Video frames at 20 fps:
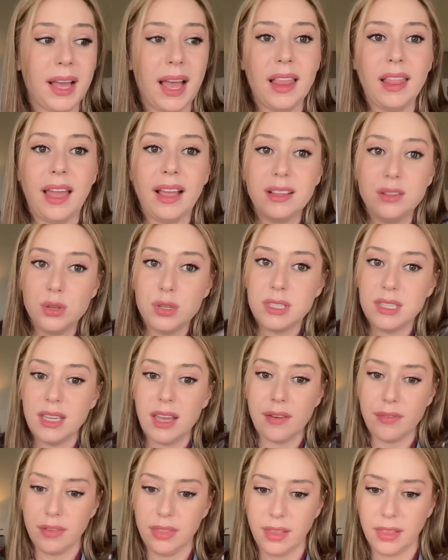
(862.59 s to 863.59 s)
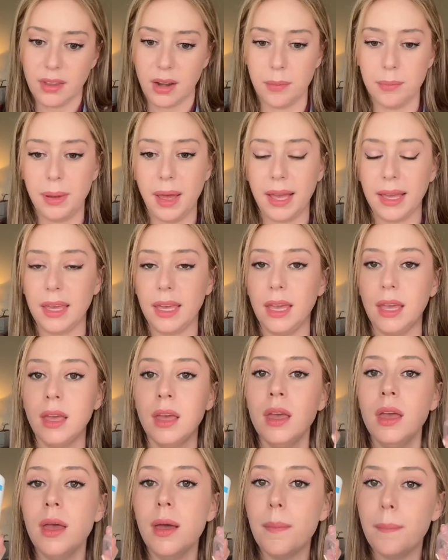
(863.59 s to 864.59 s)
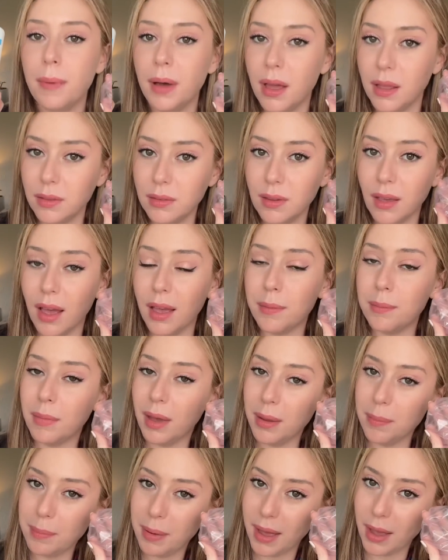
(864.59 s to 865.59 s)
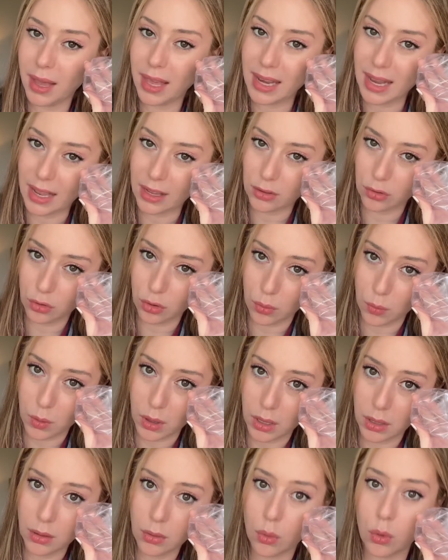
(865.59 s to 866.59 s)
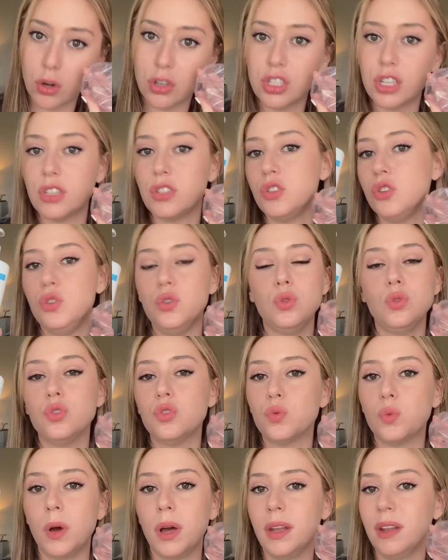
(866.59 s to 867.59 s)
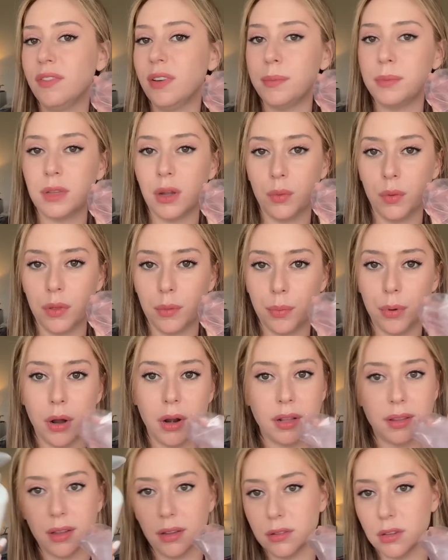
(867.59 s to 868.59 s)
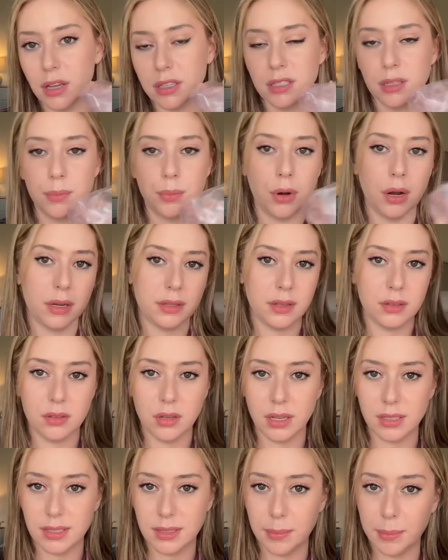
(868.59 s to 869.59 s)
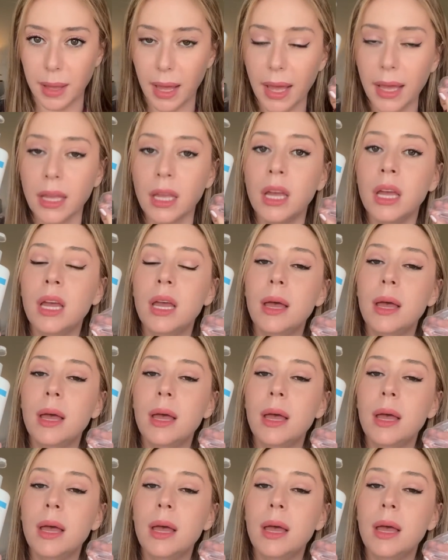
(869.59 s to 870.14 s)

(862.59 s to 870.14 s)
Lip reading: I like to see everything that I'm packing, but I might pack an extra one or just use one. If I'm done with the product, I'll toss the product and toss the bag.